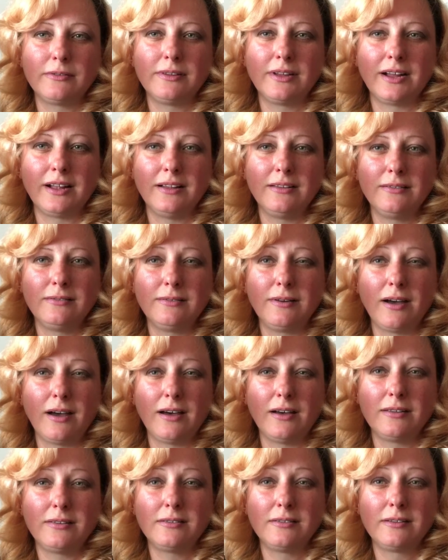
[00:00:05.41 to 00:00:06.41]
tell you
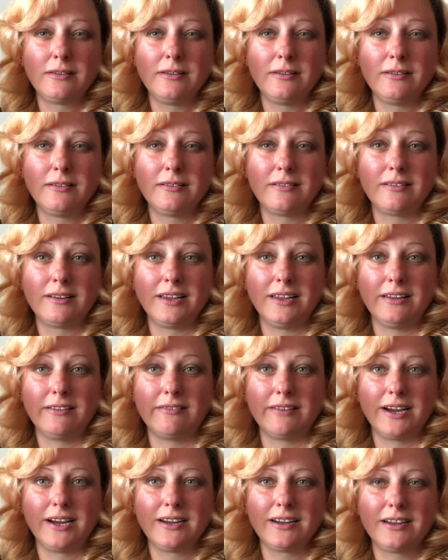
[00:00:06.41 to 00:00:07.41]
how to cure
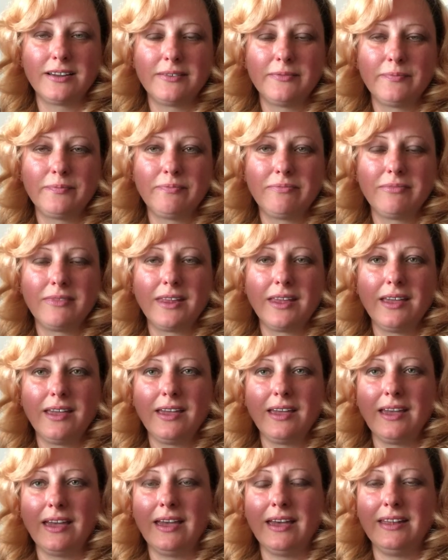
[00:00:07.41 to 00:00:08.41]
earache.
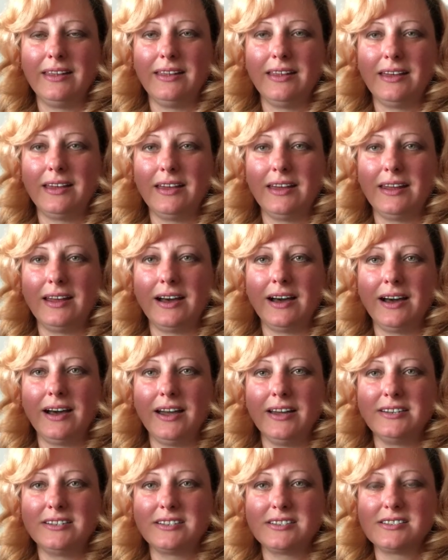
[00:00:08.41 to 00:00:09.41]
And then
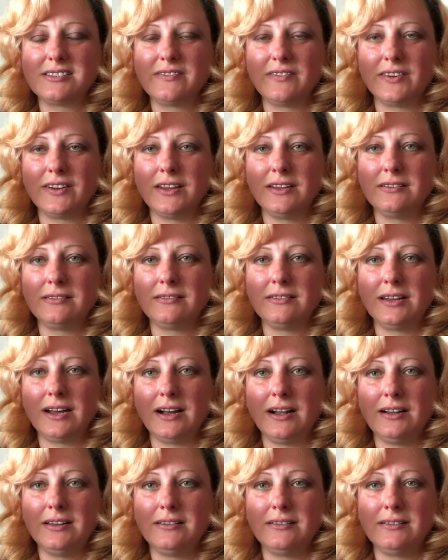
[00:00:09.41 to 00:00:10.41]
I just wanted to
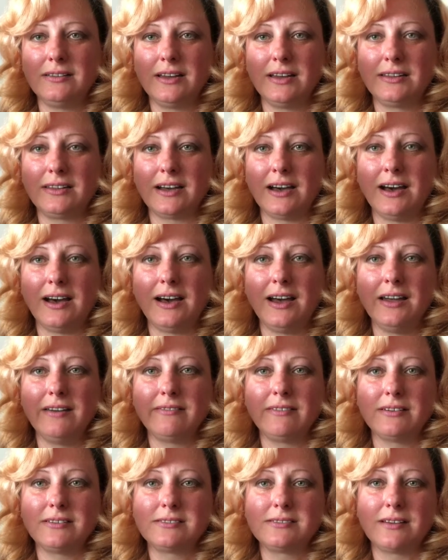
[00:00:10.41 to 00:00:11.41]
tell you that I
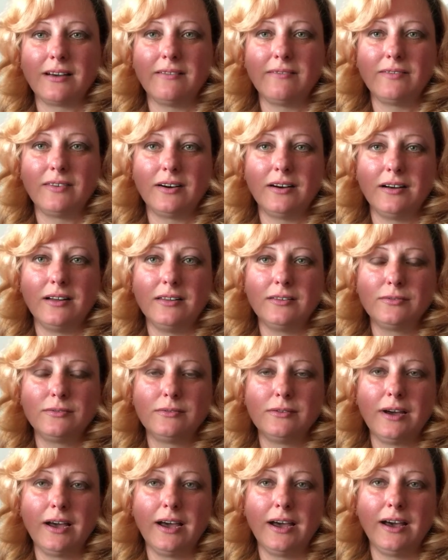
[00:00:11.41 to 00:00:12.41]
was someone
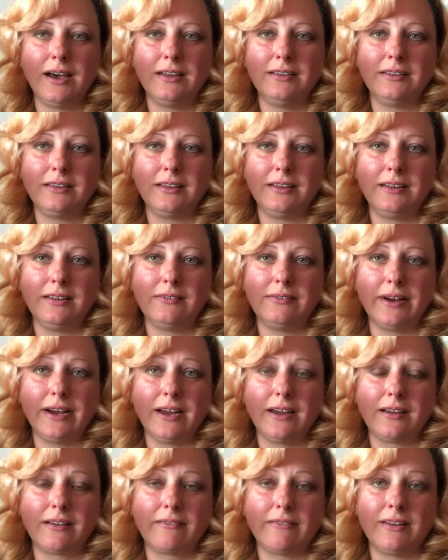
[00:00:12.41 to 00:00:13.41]
who had
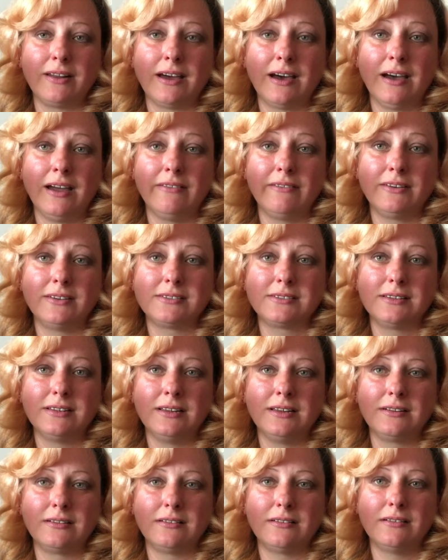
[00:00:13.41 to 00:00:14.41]
earache. When I was
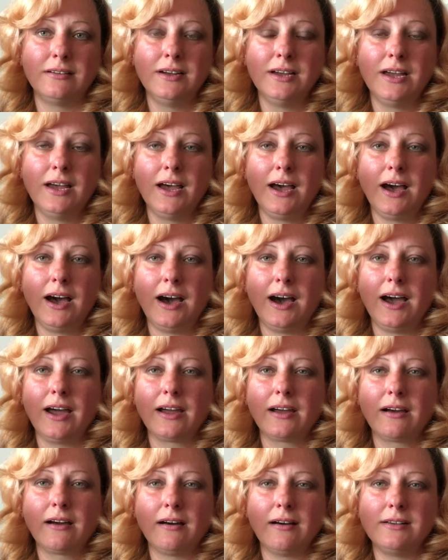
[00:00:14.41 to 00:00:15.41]
little, I
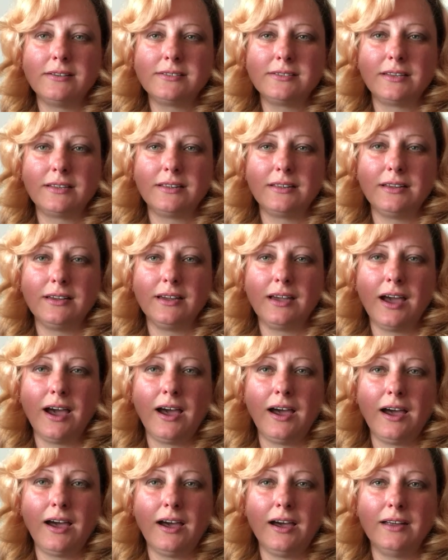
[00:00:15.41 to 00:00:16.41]
constantly
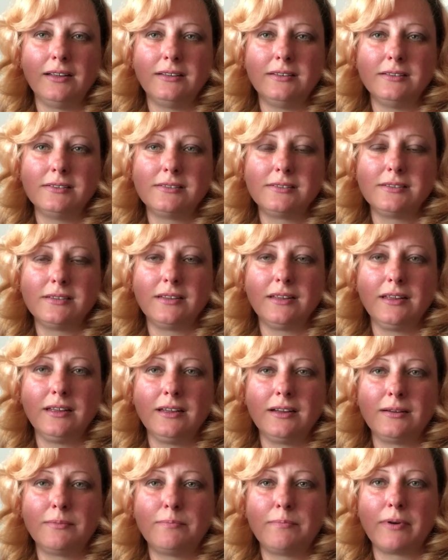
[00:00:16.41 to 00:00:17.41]
had this
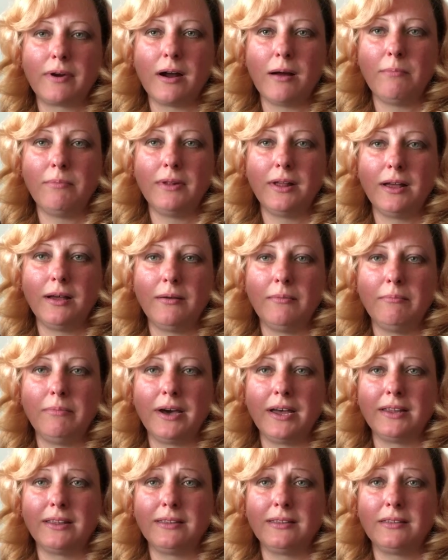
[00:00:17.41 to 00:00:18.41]
ear problem,
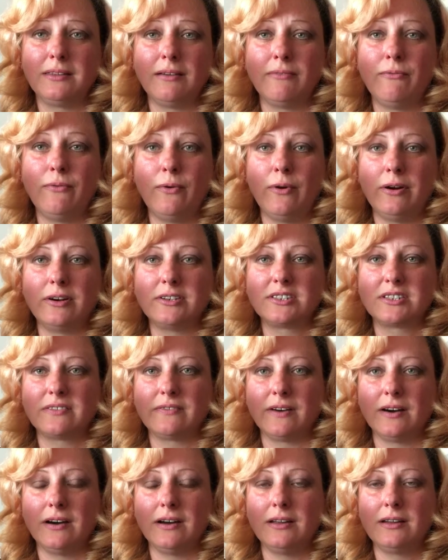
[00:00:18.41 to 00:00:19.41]
but the worst
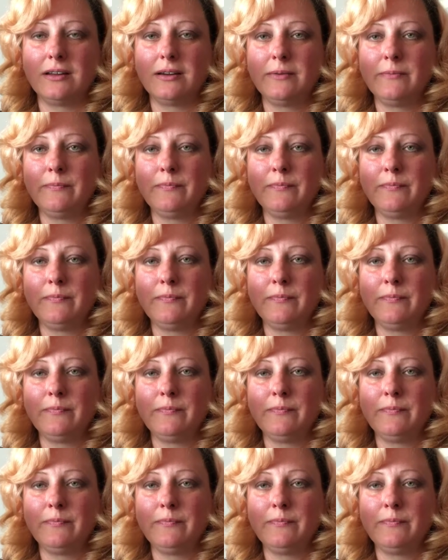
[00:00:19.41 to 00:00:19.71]
one.